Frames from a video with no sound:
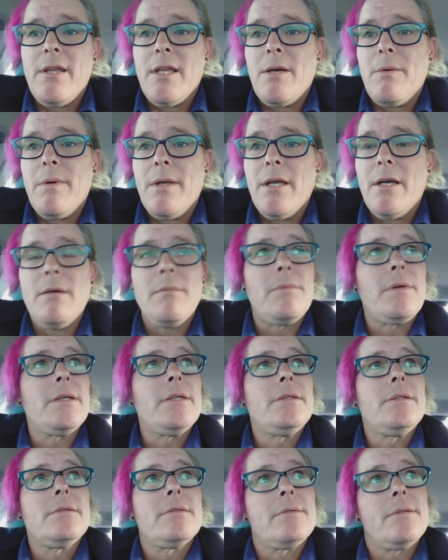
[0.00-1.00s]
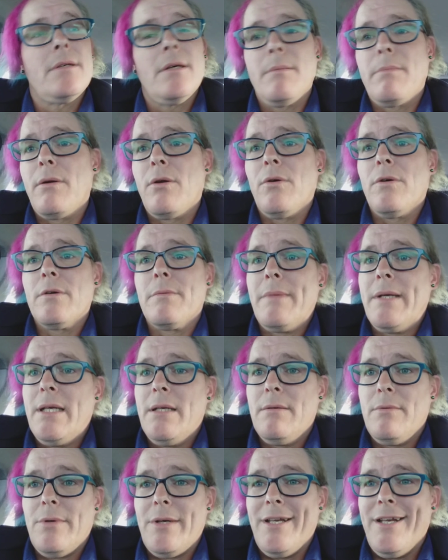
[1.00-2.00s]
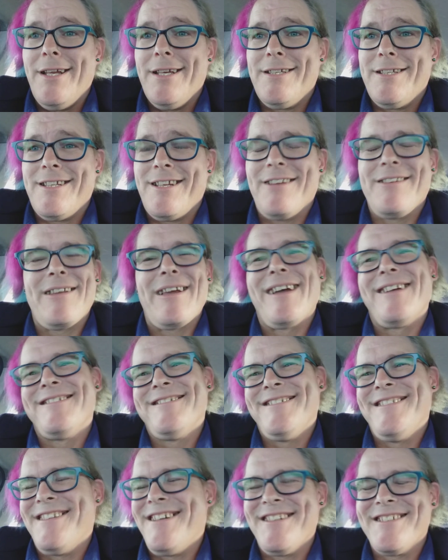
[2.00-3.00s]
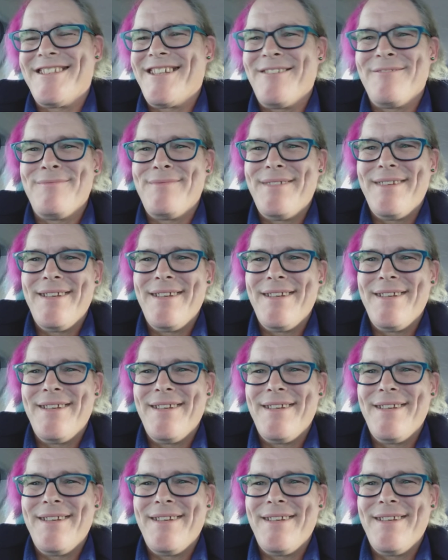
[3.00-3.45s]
There we go. Please applaud me. No, I don't.